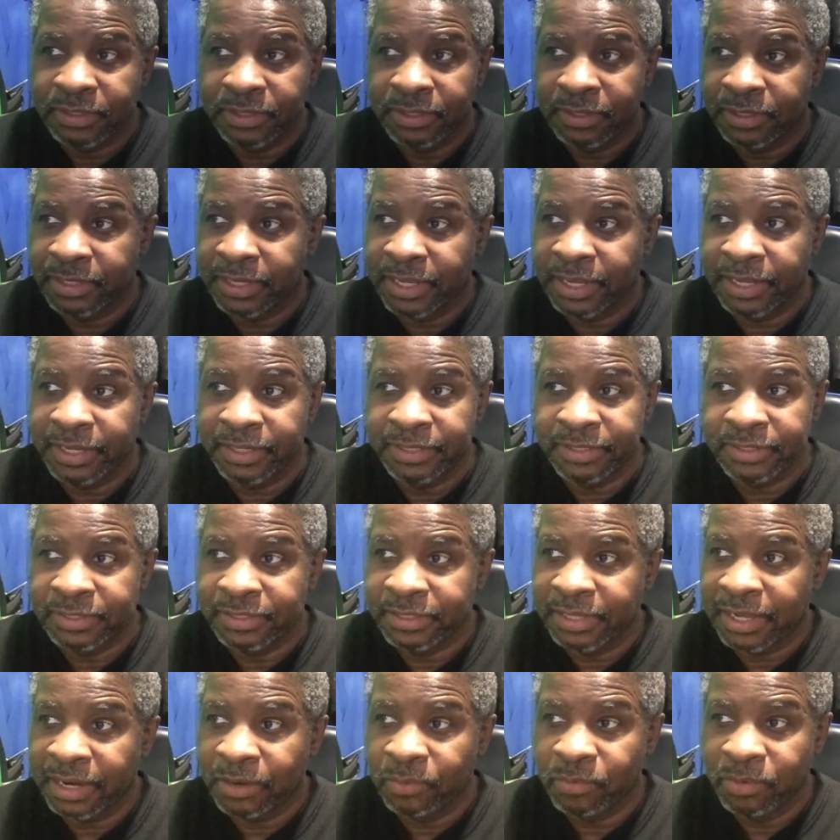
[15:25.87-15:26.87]
Okay,
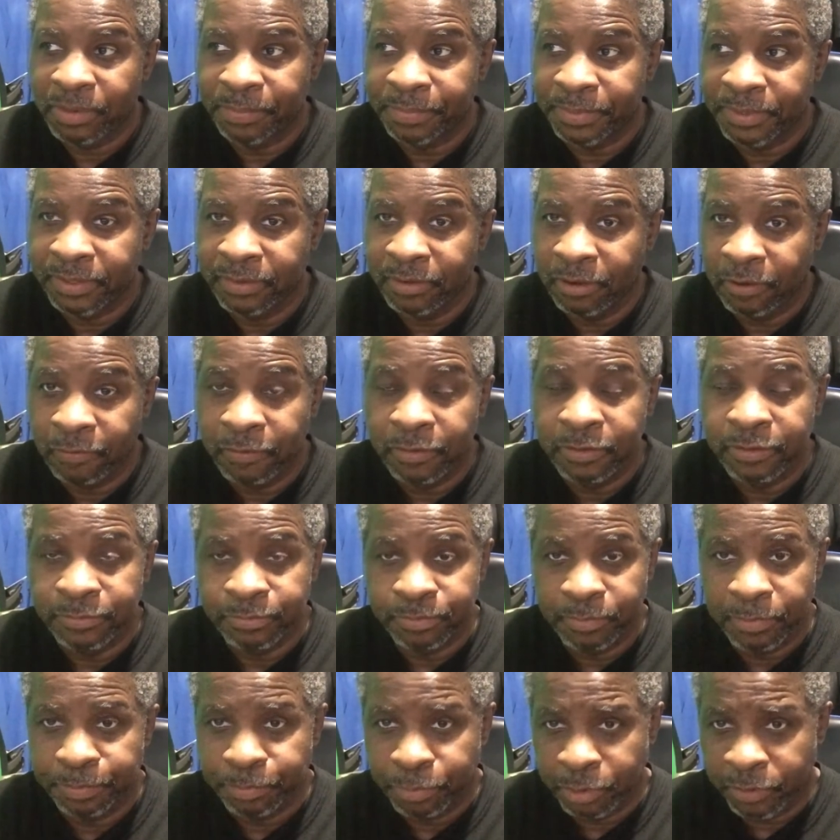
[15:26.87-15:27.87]
you got a weapon,
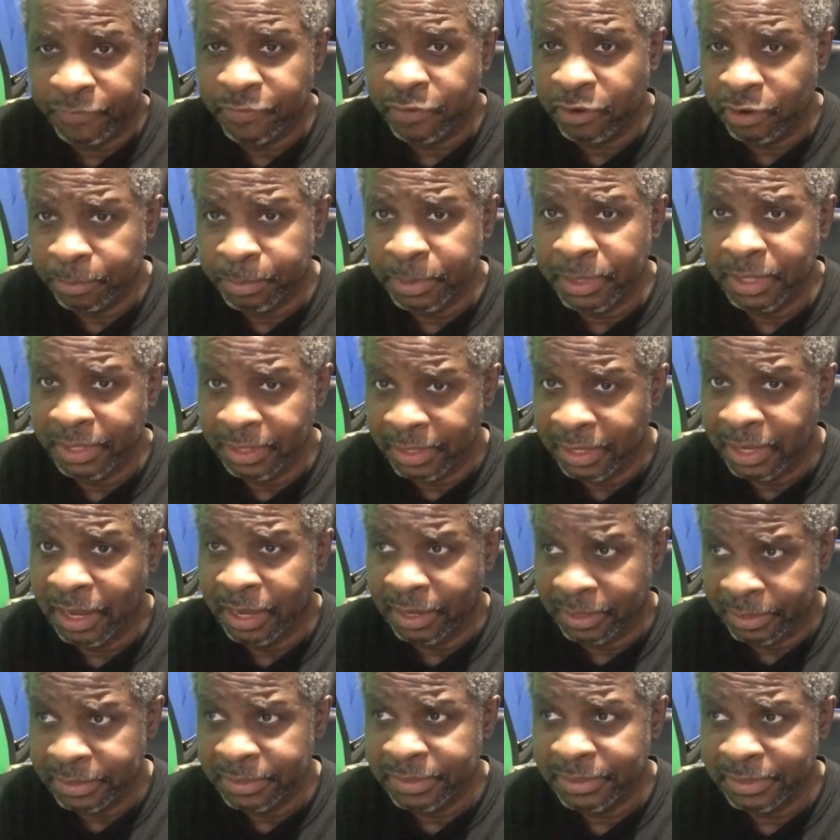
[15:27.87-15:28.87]
preferably
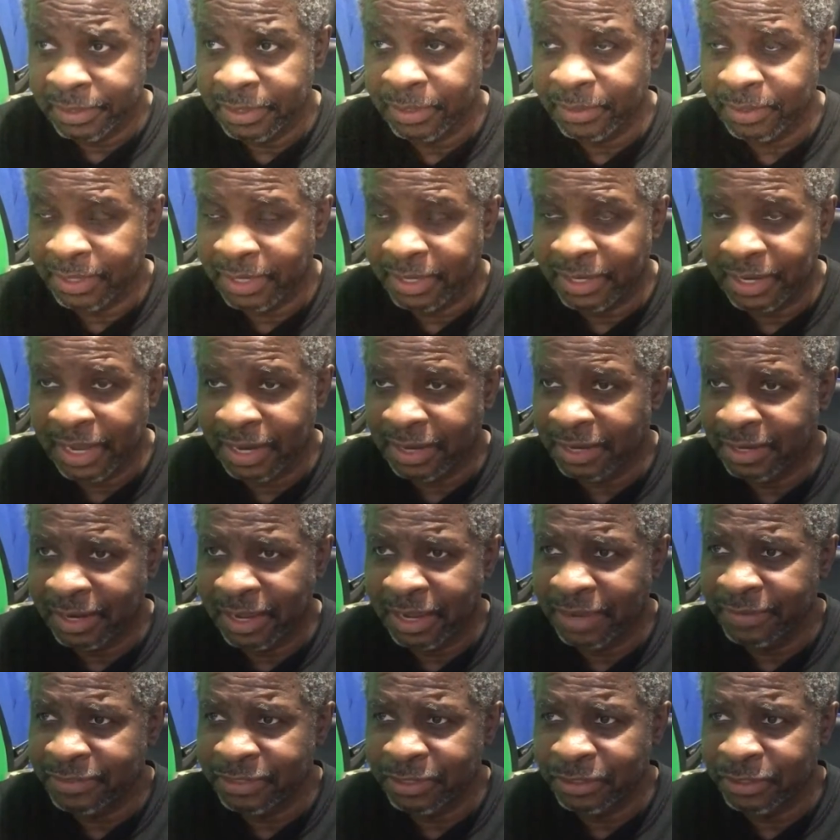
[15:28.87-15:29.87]
gun. Okay, not a
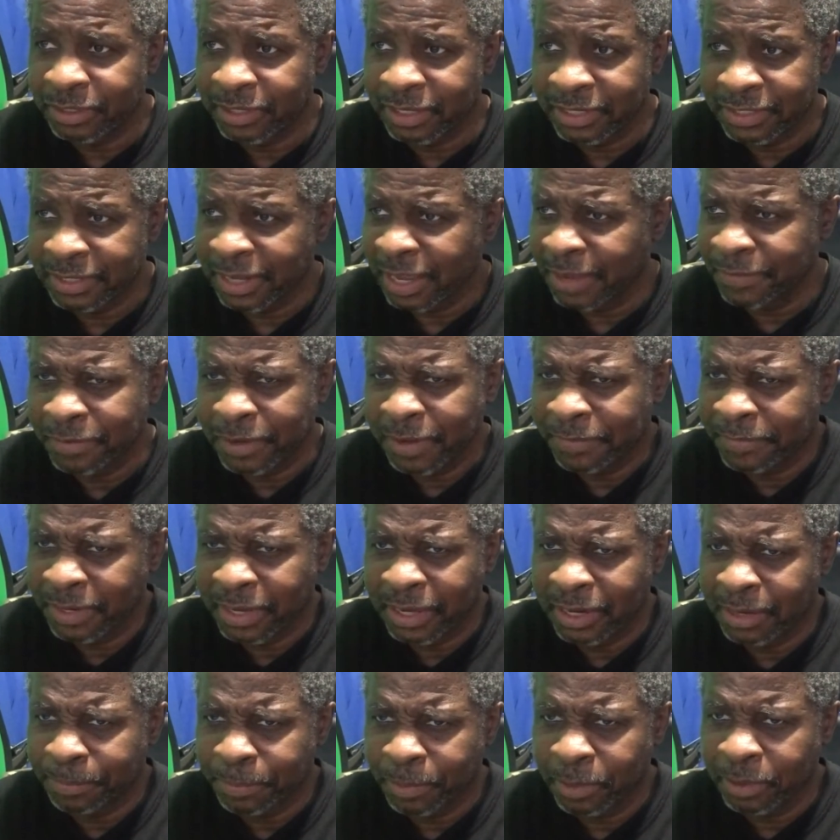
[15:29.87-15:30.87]
knife, because knife you have to
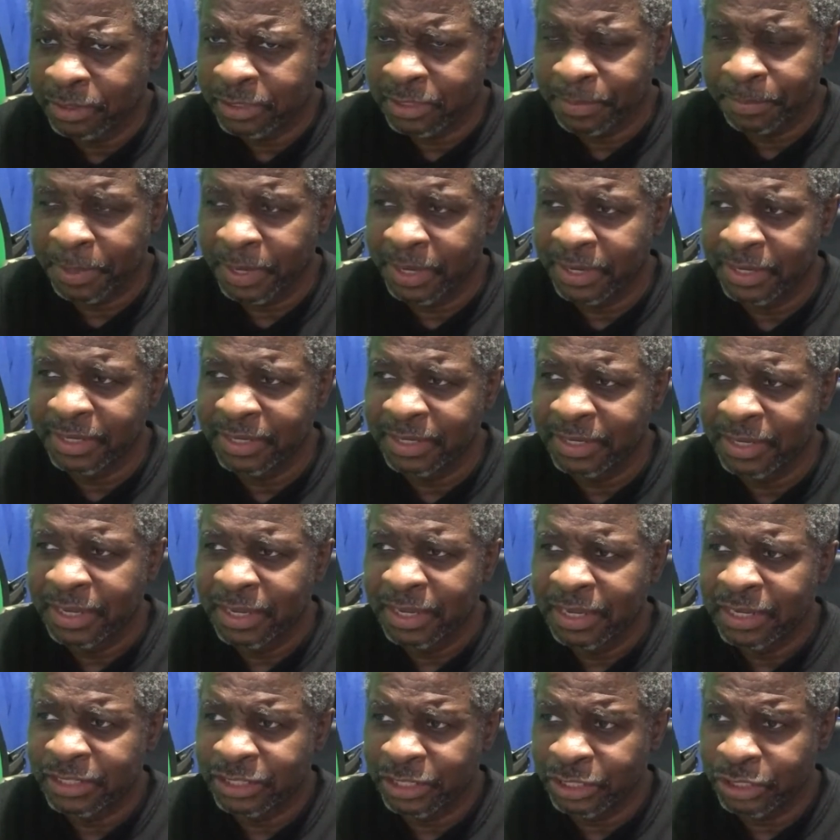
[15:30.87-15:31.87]
get up on somebody
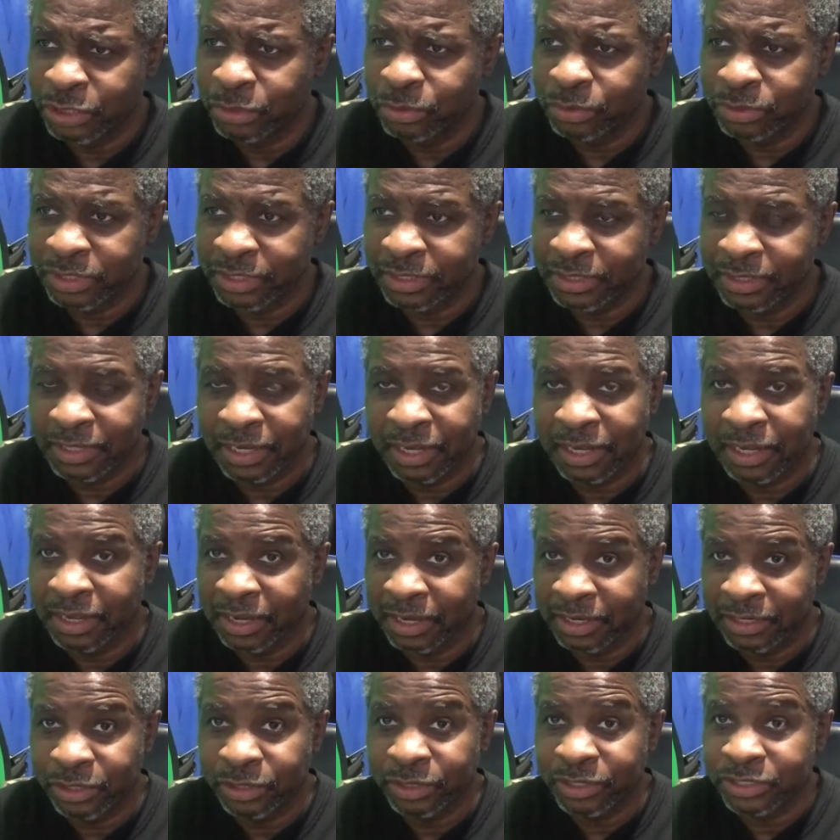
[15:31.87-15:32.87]
to use it. A
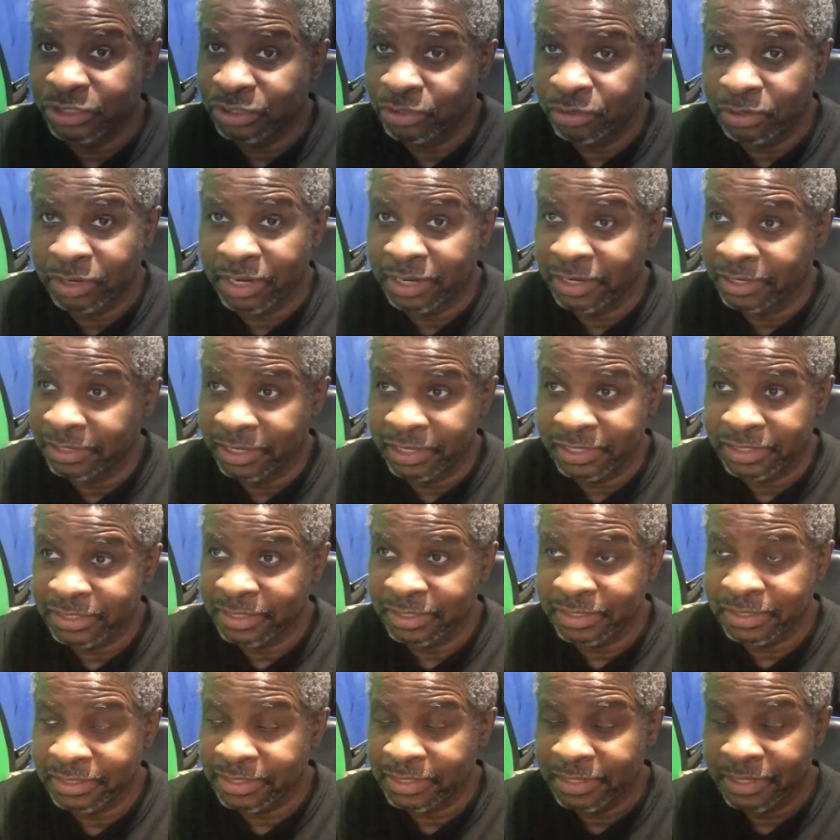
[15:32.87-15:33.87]
gun you can shoot at a
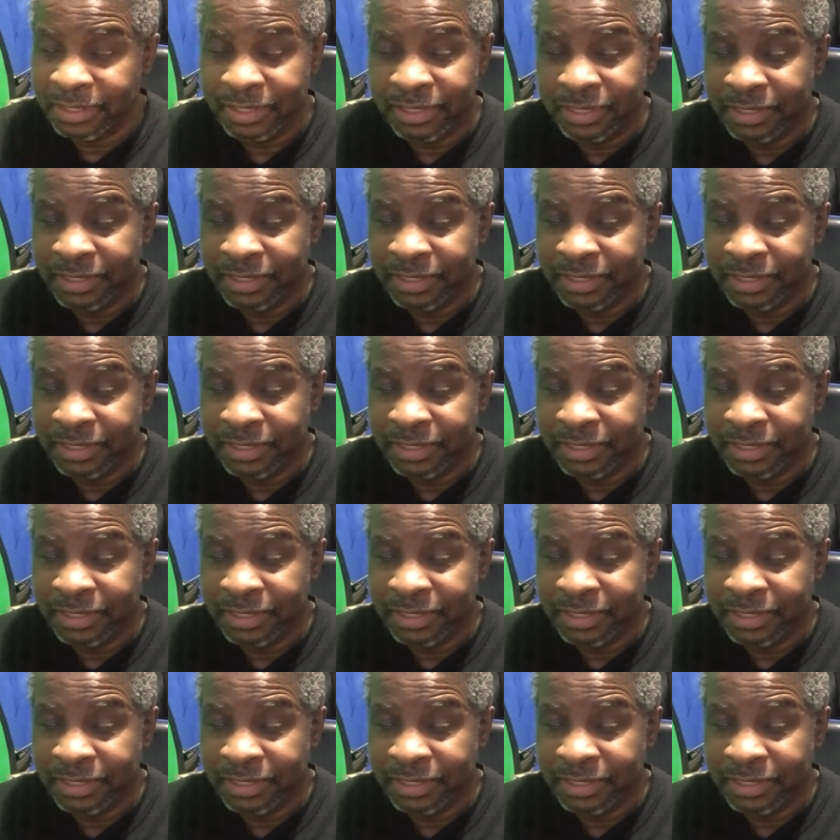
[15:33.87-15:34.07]
distance.